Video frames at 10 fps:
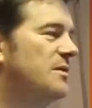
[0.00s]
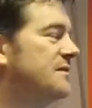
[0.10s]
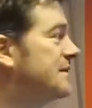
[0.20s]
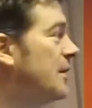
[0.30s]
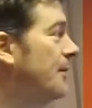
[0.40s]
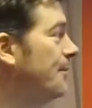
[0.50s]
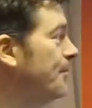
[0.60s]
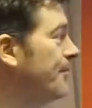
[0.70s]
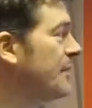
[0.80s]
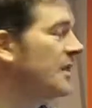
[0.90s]
So
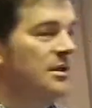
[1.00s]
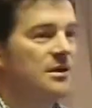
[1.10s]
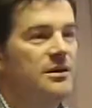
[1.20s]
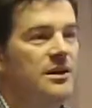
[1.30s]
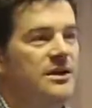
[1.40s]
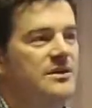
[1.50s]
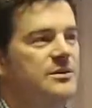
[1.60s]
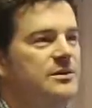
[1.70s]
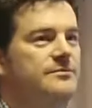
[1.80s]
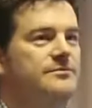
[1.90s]
get into
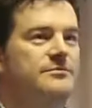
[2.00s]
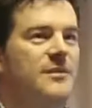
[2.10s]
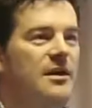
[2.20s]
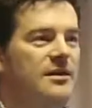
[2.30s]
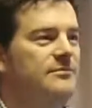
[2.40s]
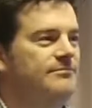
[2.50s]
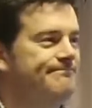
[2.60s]
it, I think.